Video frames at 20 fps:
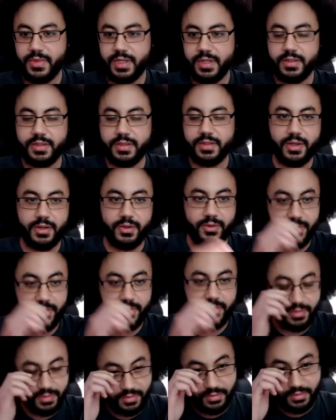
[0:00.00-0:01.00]
So if
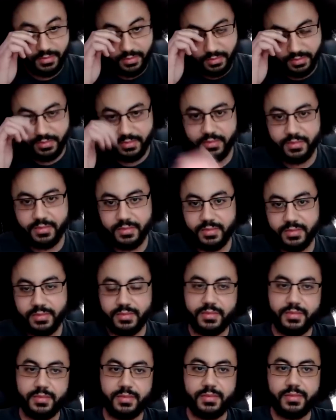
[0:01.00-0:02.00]
that's the case, then how
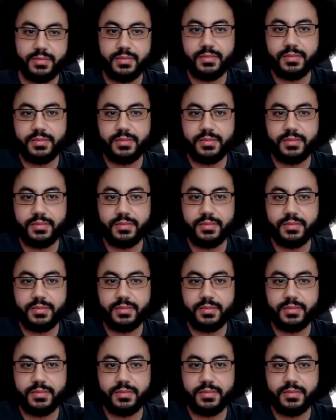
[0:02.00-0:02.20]
do you have